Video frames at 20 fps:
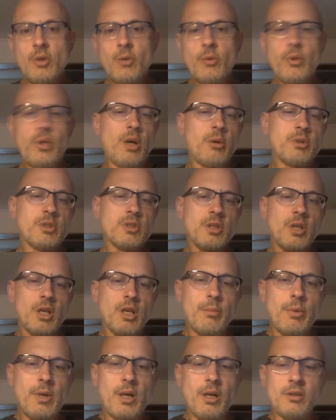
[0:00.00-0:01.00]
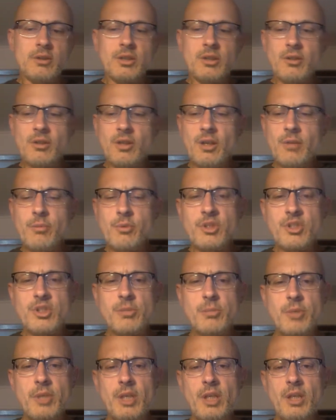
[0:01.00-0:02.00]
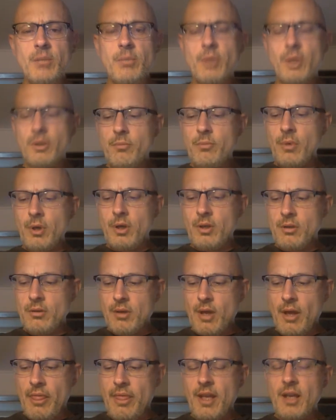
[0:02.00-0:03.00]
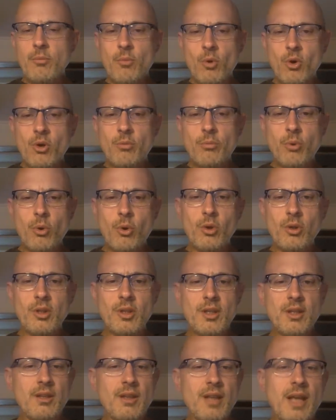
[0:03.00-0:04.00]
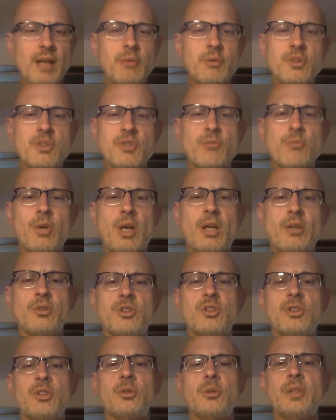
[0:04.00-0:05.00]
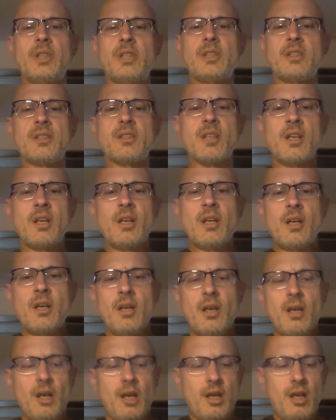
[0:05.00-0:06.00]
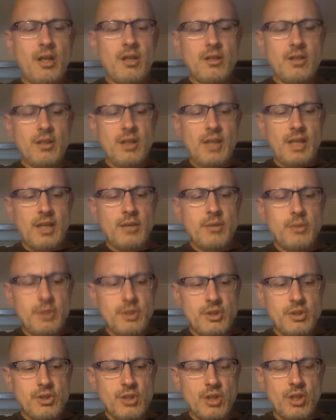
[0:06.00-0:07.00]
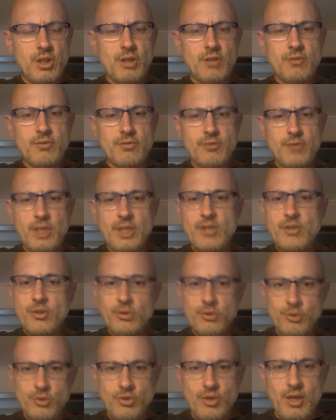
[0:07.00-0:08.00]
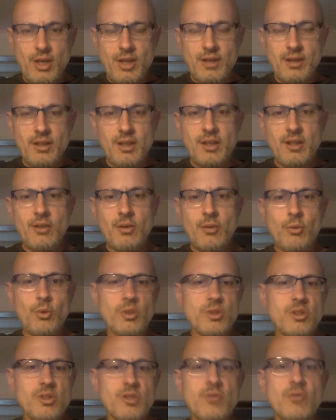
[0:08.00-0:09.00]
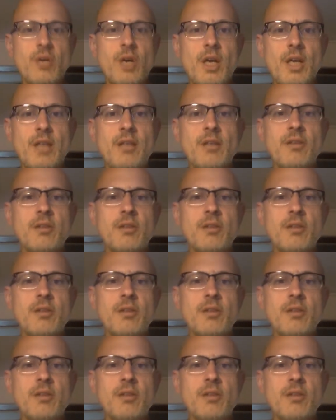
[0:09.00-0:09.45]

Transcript: we always talk about all deliberate speed, but I think more importantly, the language of Brown 2 is the language of racial neutrality. And what's the right?